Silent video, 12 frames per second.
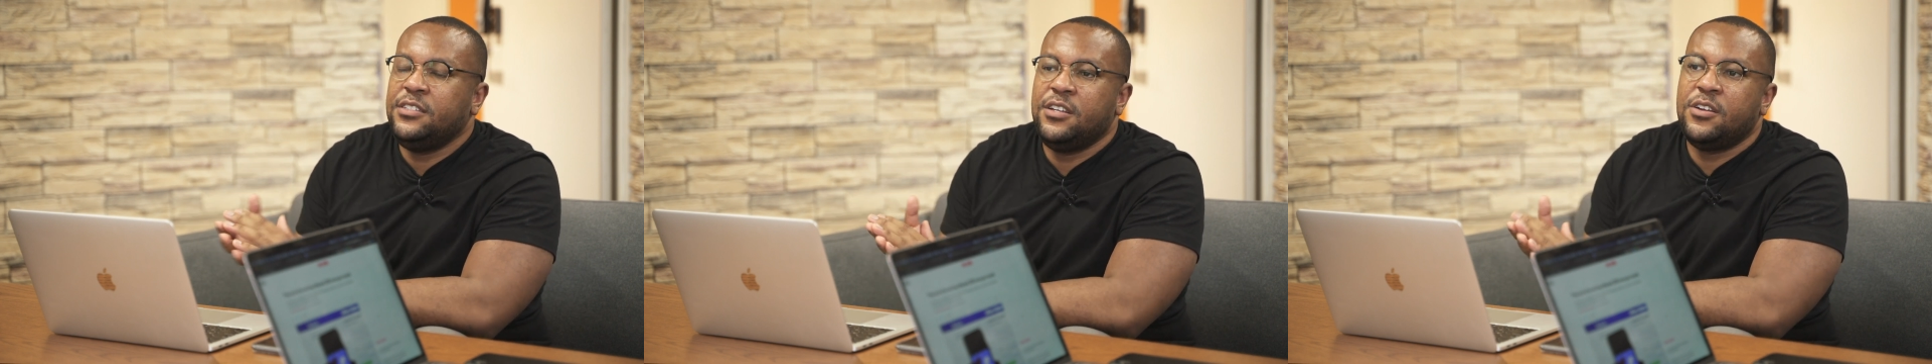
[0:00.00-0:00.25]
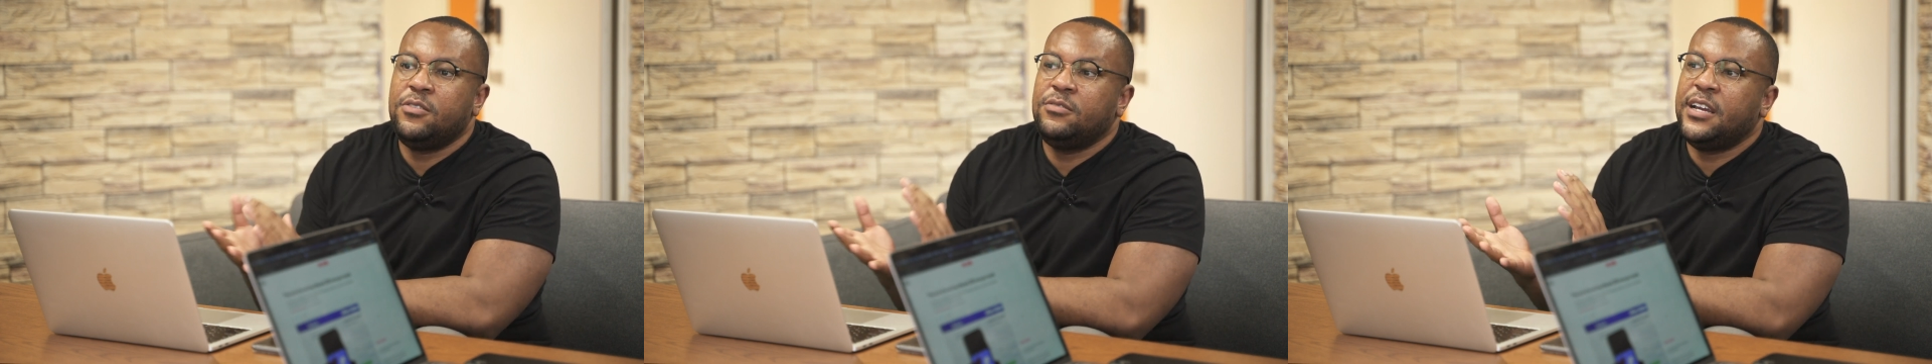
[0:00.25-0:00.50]

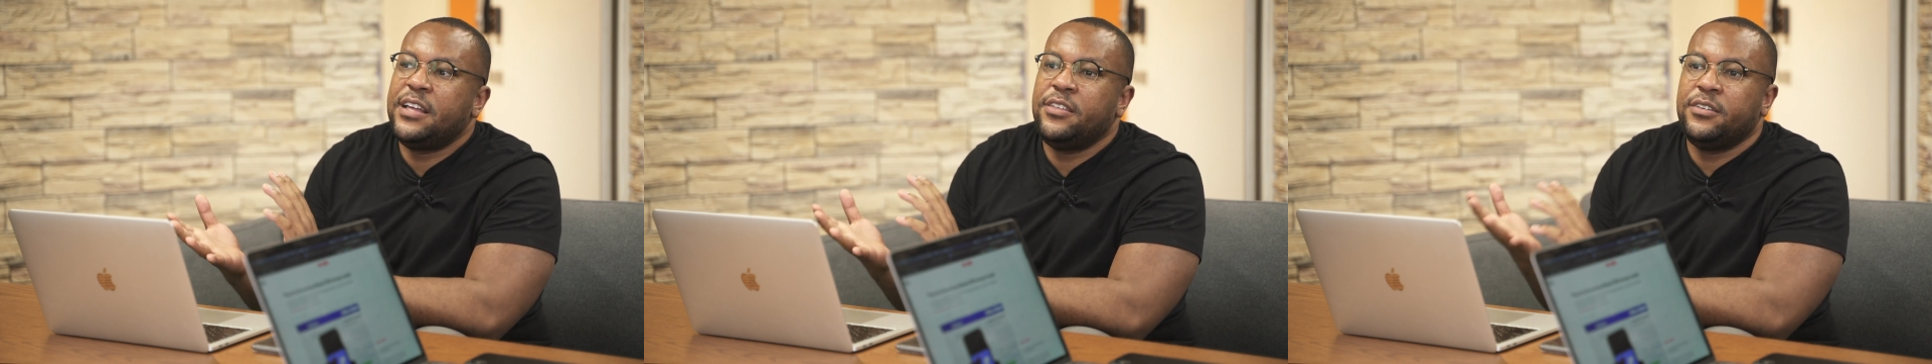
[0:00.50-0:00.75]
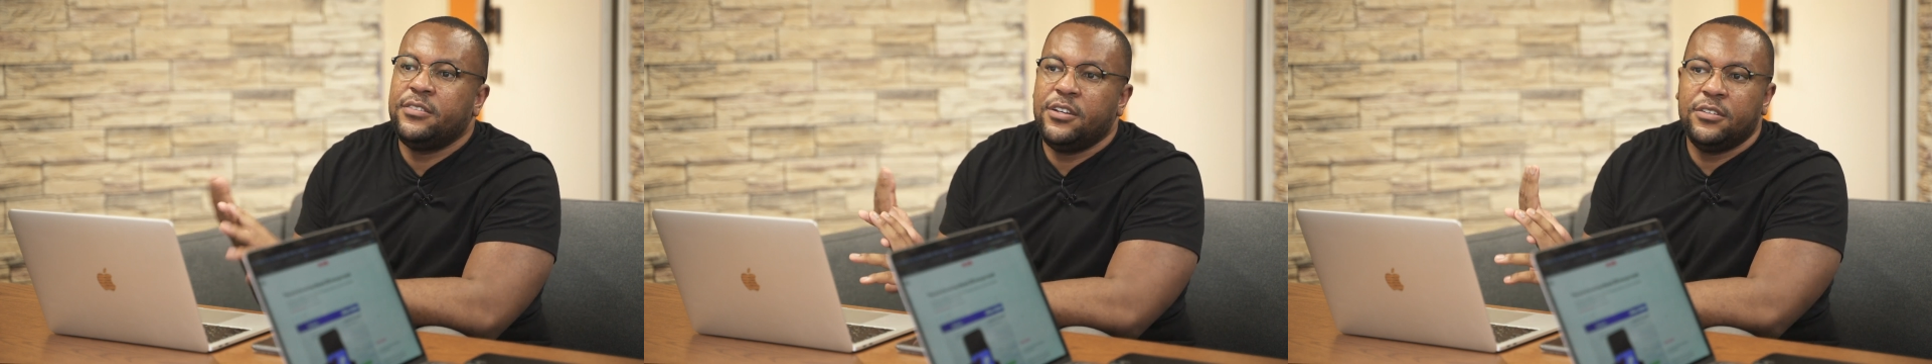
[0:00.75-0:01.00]

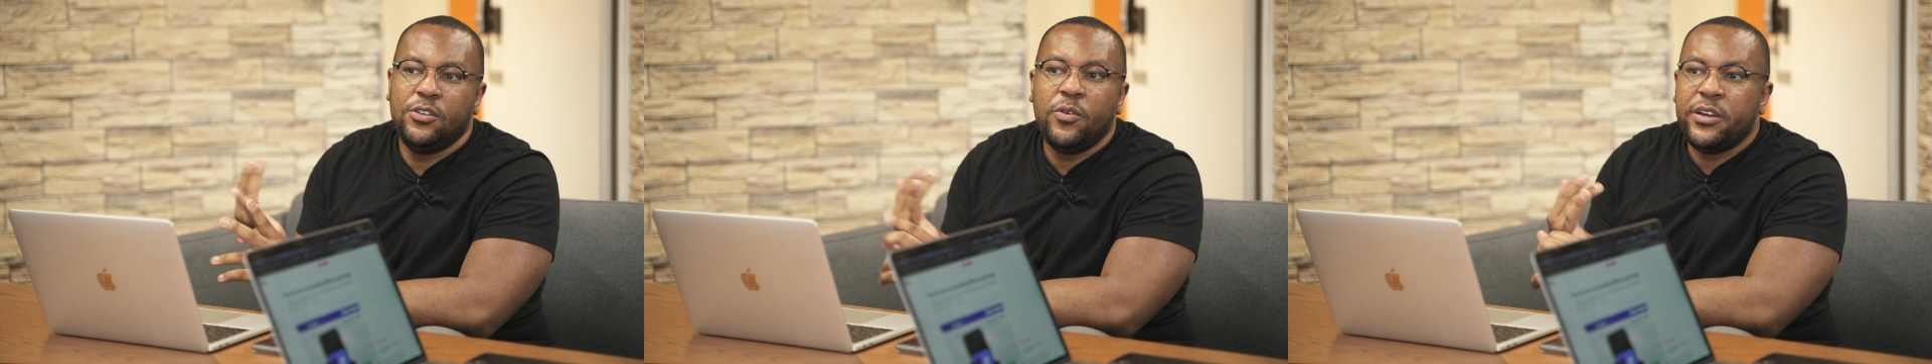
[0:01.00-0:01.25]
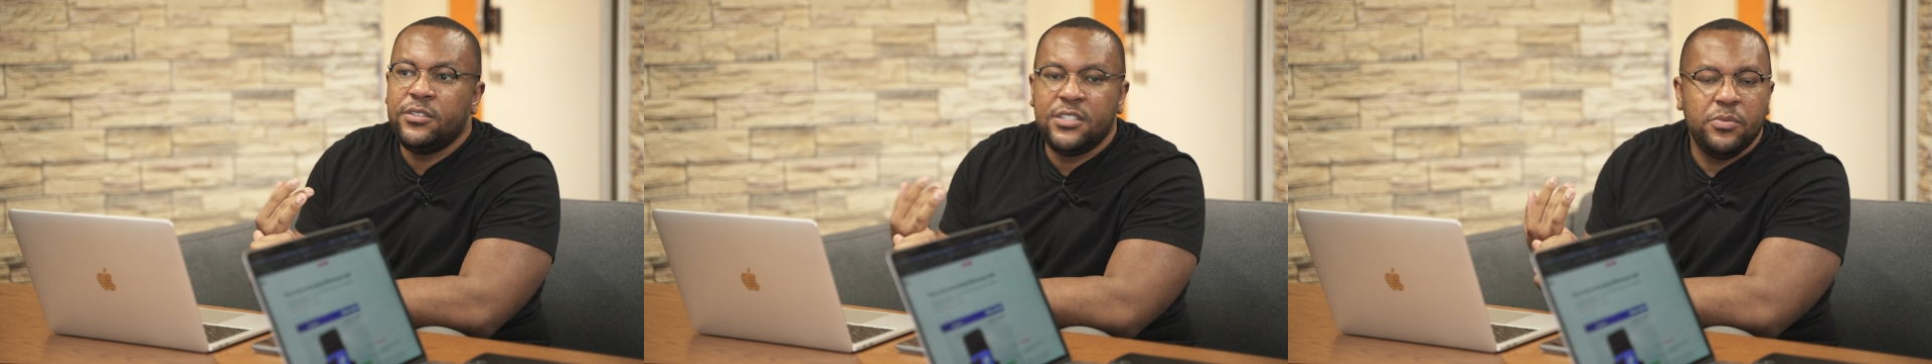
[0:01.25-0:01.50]
either your
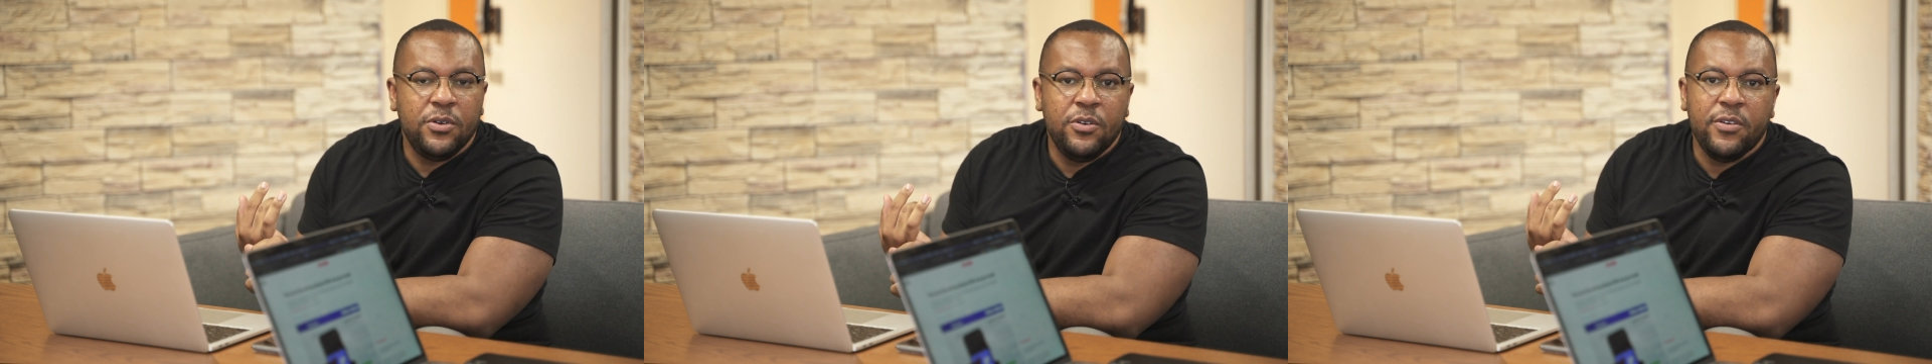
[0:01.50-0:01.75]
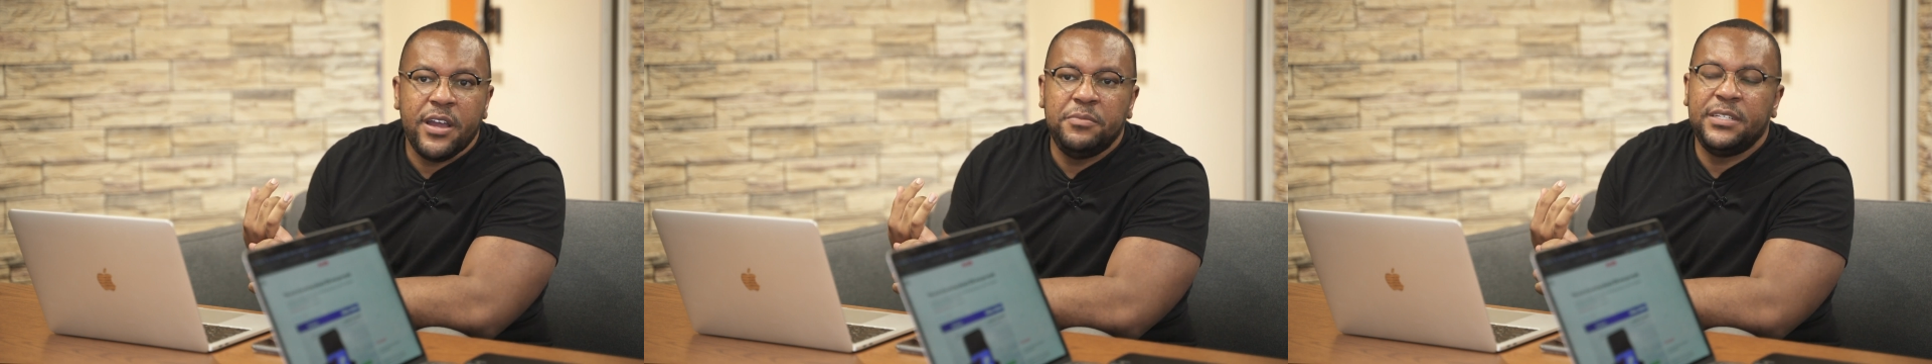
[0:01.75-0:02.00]
loyalty
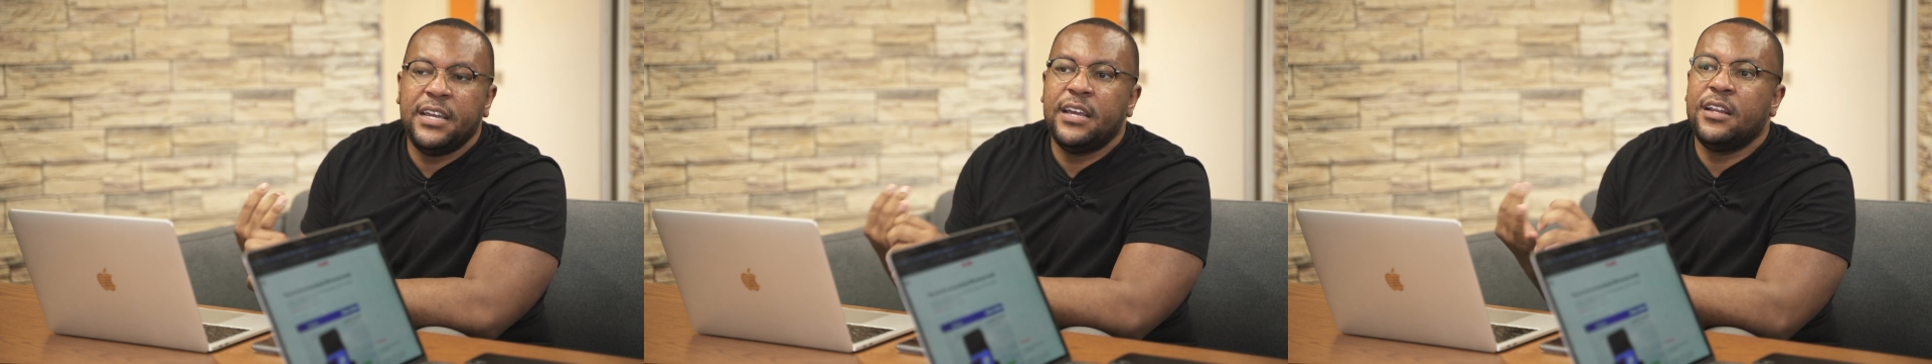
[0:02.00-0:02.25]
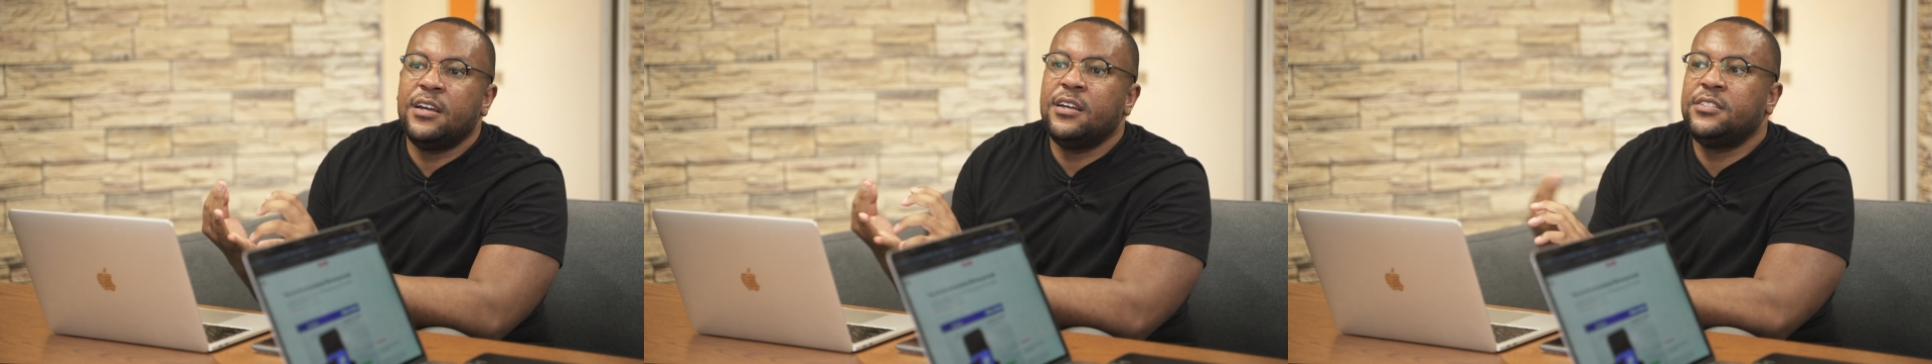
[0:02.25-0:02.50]
program
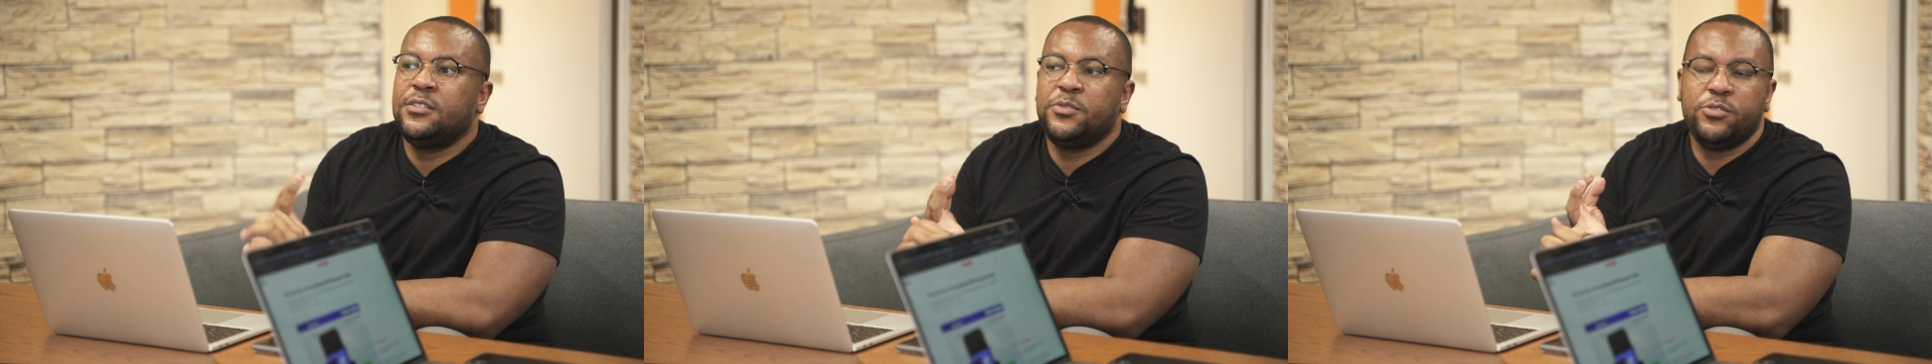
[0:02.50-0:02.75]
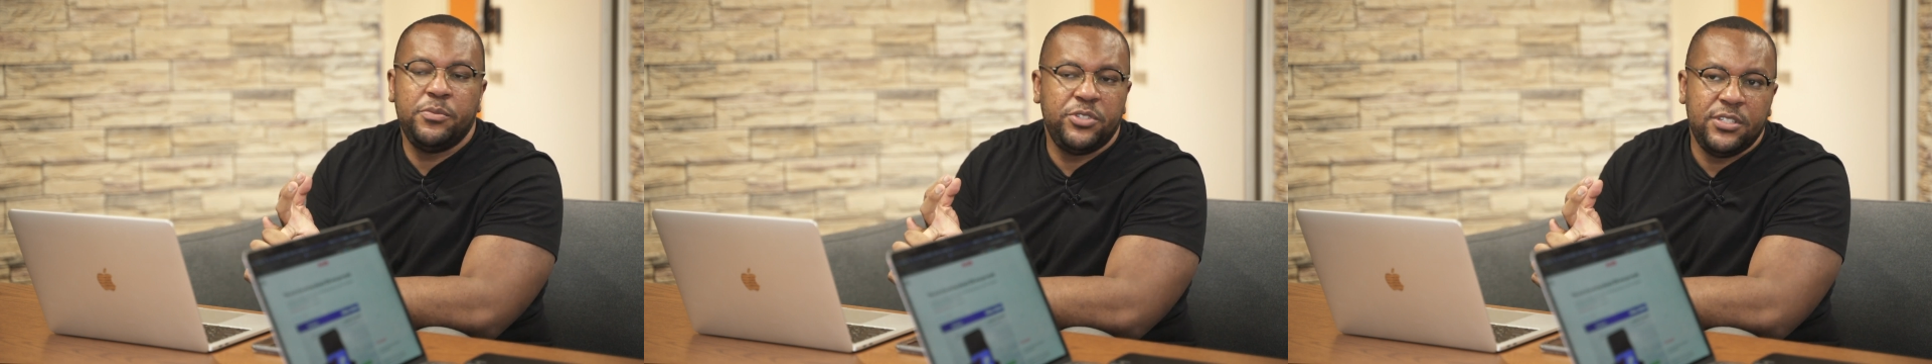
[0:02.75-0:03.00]
data,
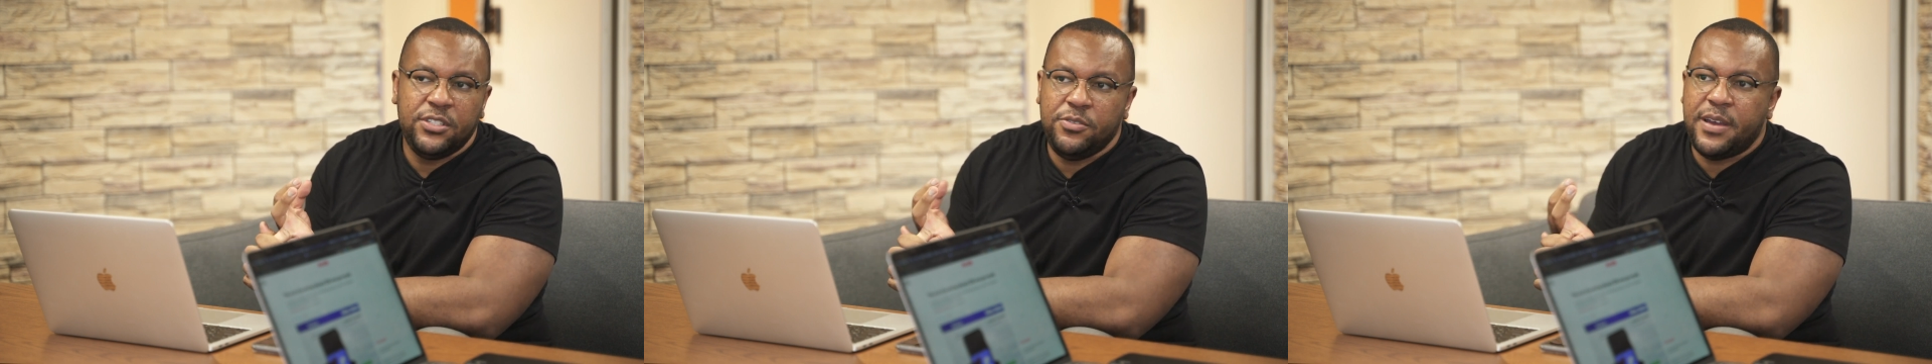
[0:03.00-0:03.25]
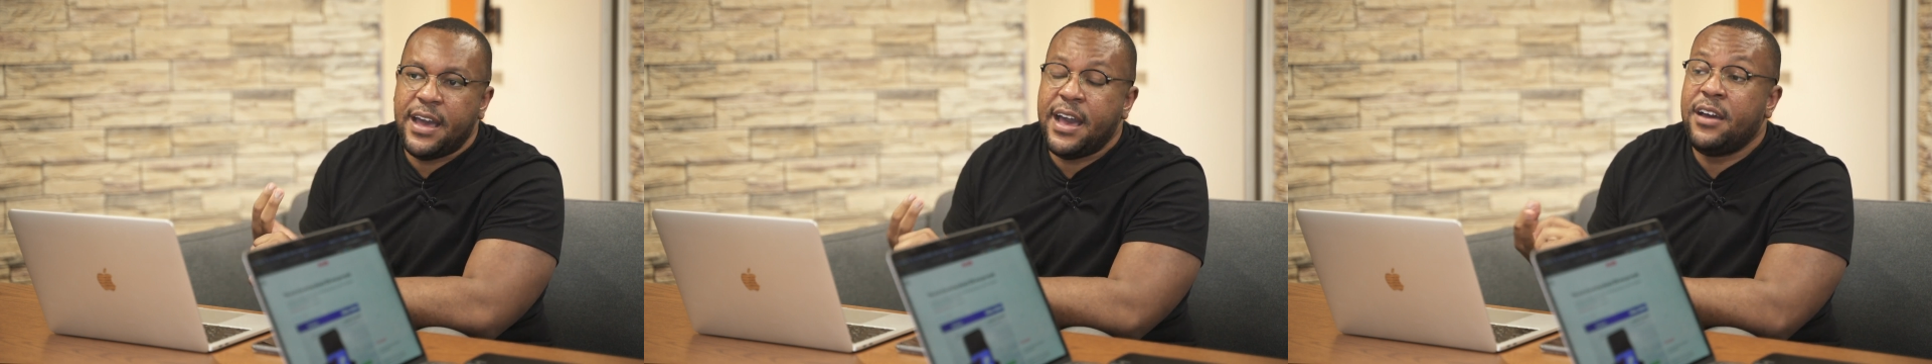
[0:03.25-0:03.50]
subscriptions you
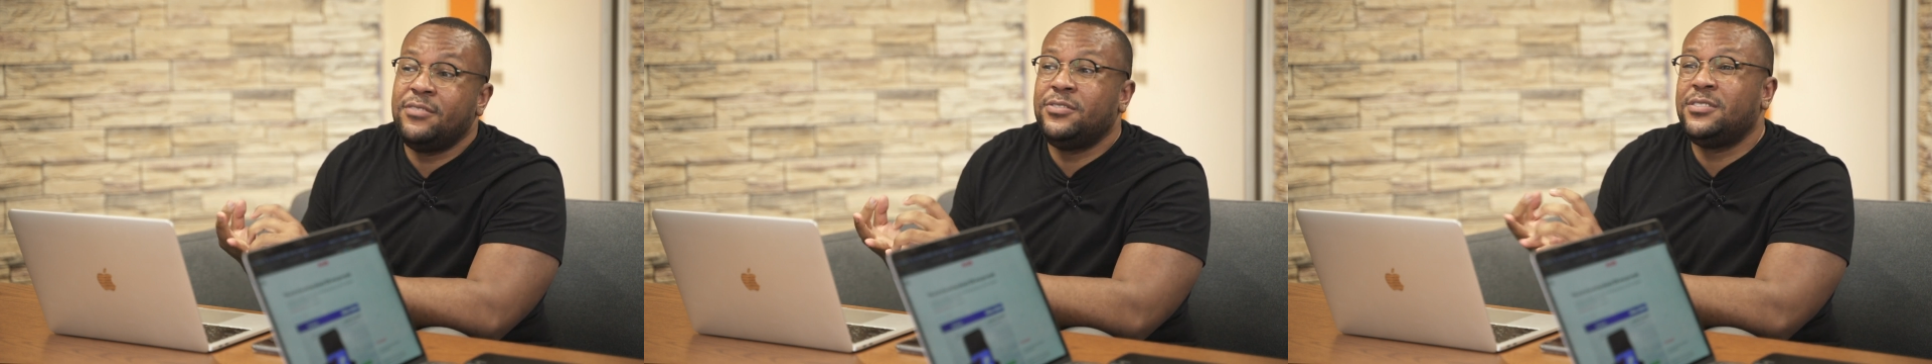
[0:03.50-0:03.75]
have.